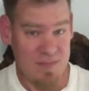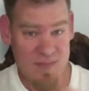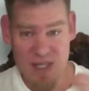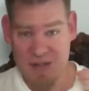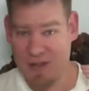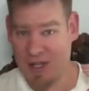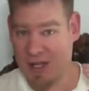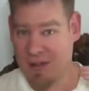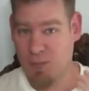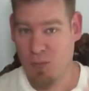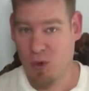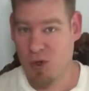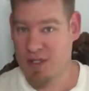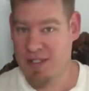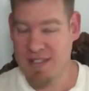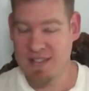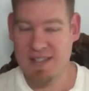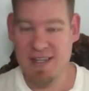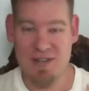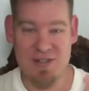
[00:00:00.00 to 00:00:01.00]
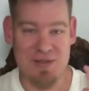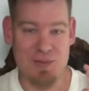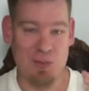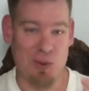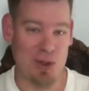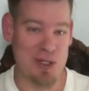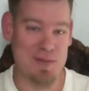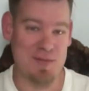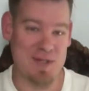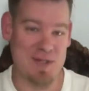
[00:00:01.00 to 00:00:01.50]
If you like more details,
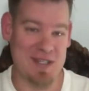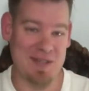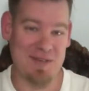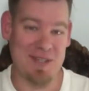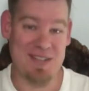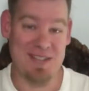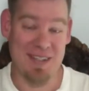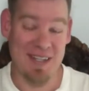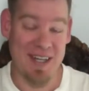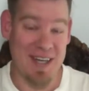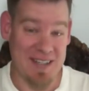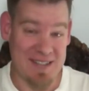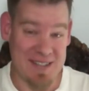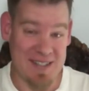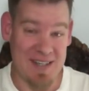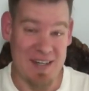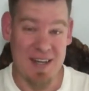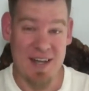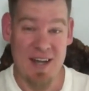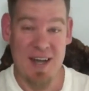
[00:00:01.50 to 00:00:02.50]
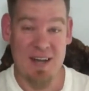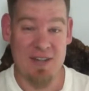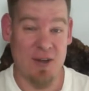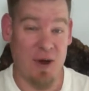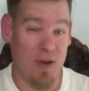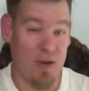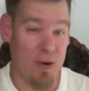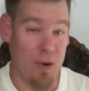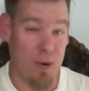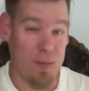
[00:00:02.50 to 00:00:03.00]
more specifics, links to
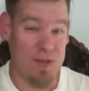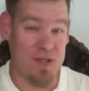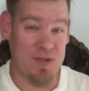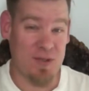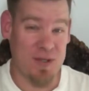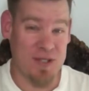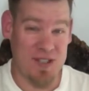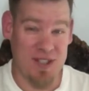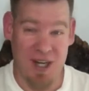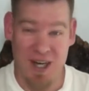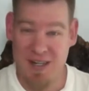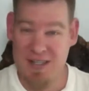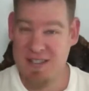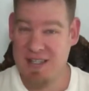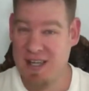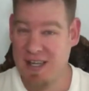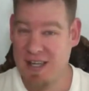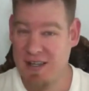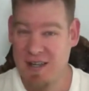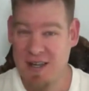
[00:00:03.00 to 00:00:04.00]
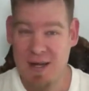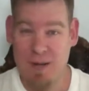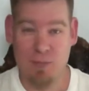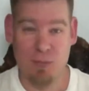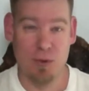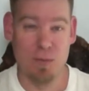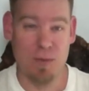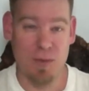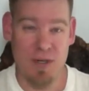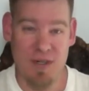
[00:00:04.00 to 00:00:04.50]
all the open source content,
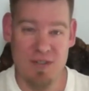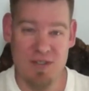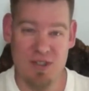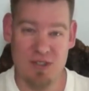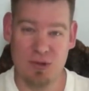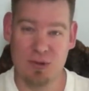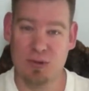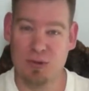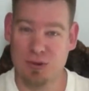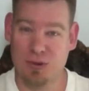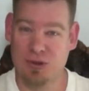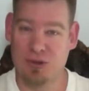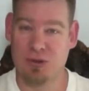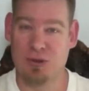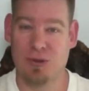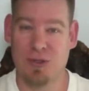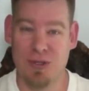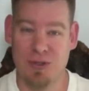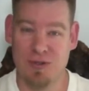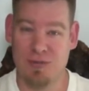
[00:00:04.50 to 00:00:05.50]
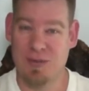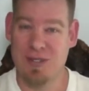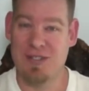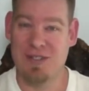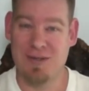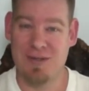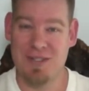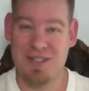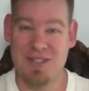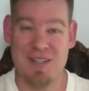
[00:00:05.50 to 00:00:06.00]
blueprints, tools, tutorials,
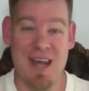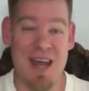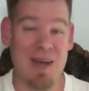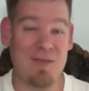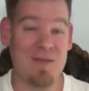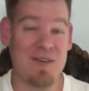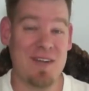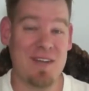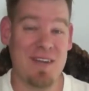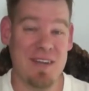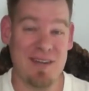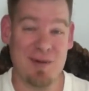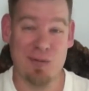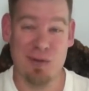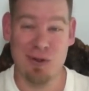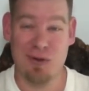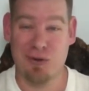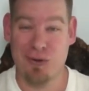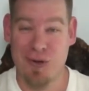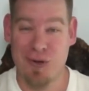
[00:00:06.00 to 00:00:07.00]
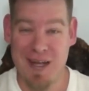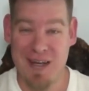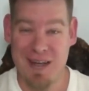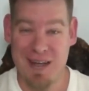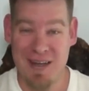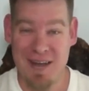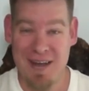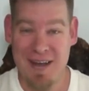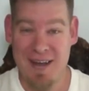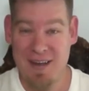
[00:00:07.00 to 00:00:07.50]
resources, everything that we're
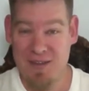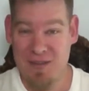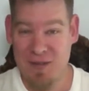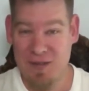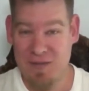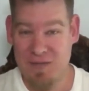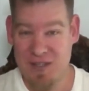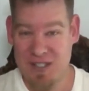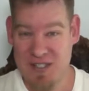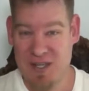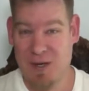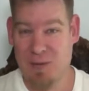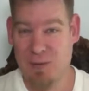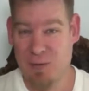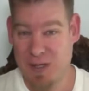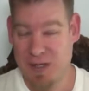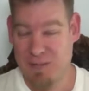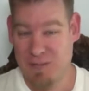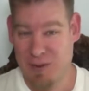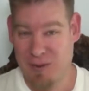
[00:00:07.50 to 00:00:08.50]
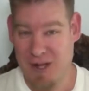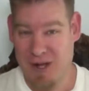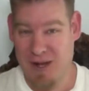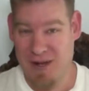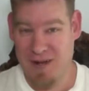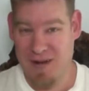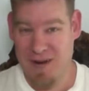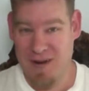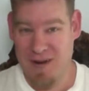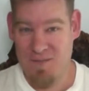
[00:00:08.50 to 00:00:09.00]
creating, you can visit our written blog.
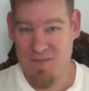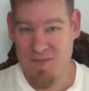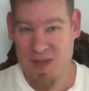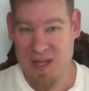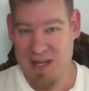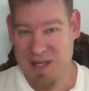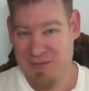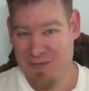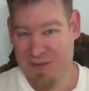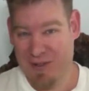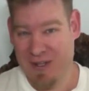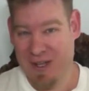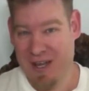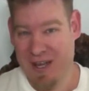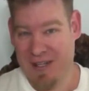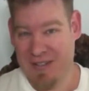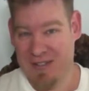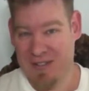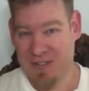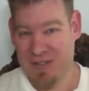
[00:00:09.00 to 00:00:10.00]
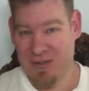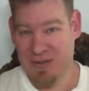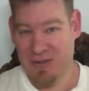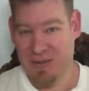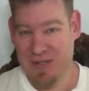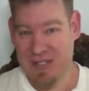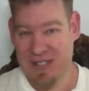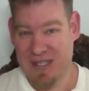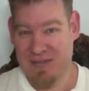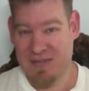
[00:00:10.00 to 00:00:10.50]
And if you'd like to
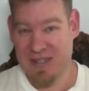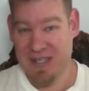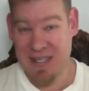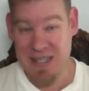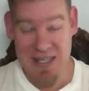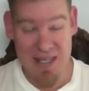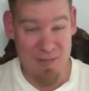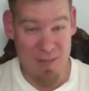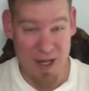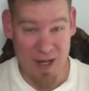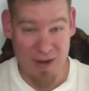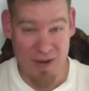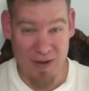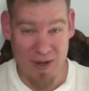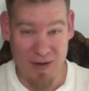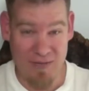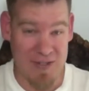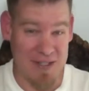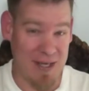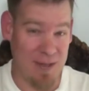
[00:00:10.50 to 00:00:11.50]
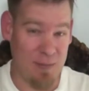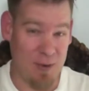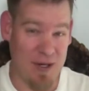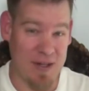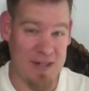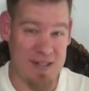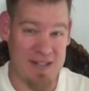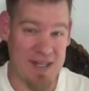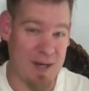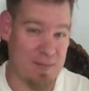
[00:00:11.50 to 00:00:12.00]
receive an email every time one of
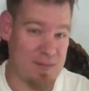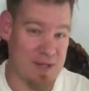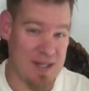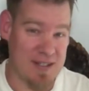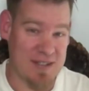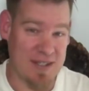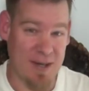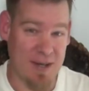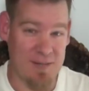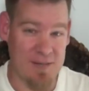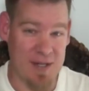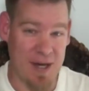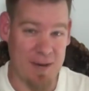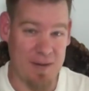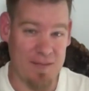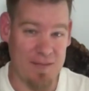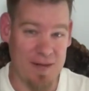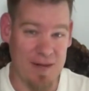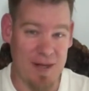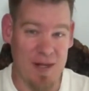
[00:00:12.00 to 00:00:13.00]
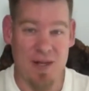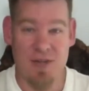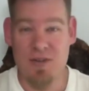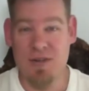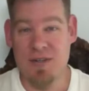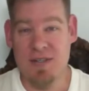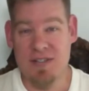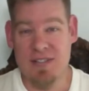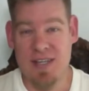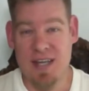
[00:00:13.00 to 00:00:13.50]
these updates comes out,
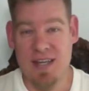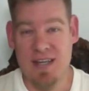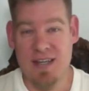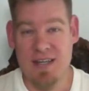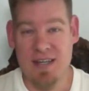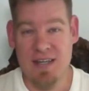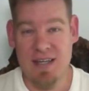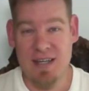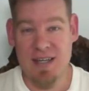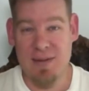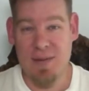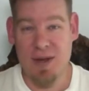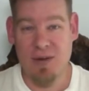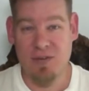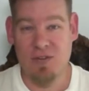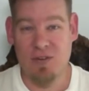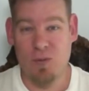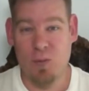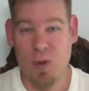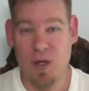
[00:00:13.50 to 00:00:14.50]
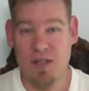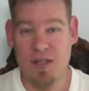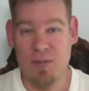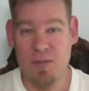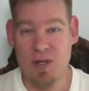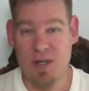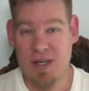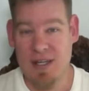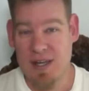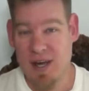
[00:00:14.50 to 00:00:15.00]
you can send an email to
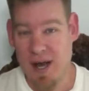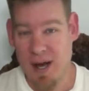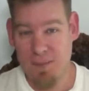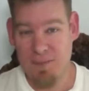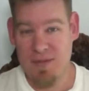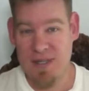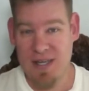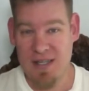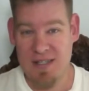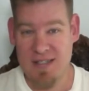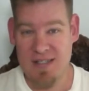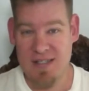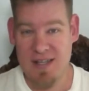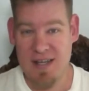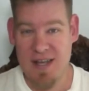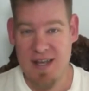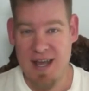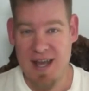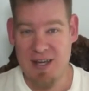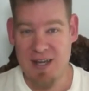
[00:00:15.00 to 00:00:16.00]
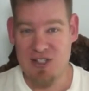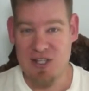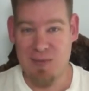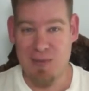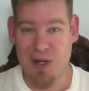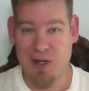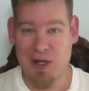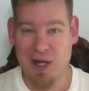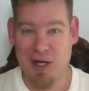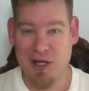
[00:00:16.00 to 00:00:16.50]
onecommunityupdates at
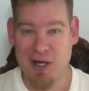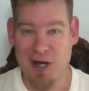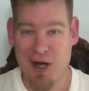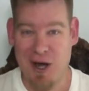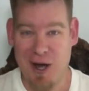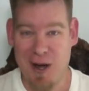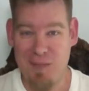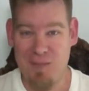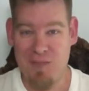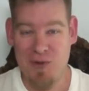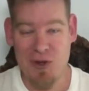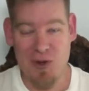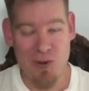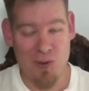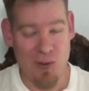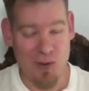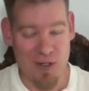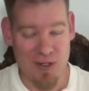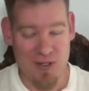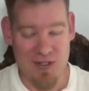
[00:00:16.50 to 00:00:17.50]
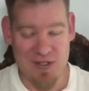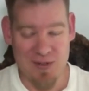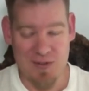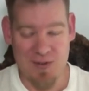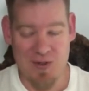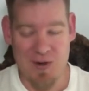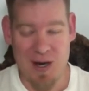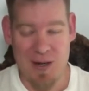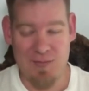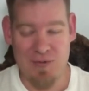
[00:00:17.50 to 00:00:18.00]
gmail.com or you can
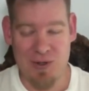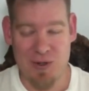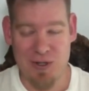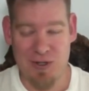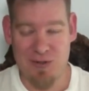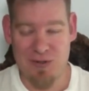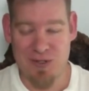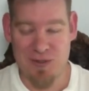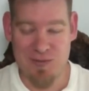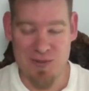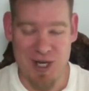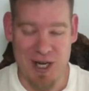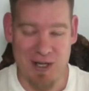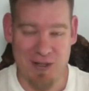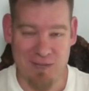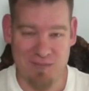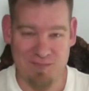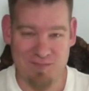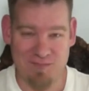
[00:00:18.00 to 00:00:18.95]
subscribe to our YouTube channel.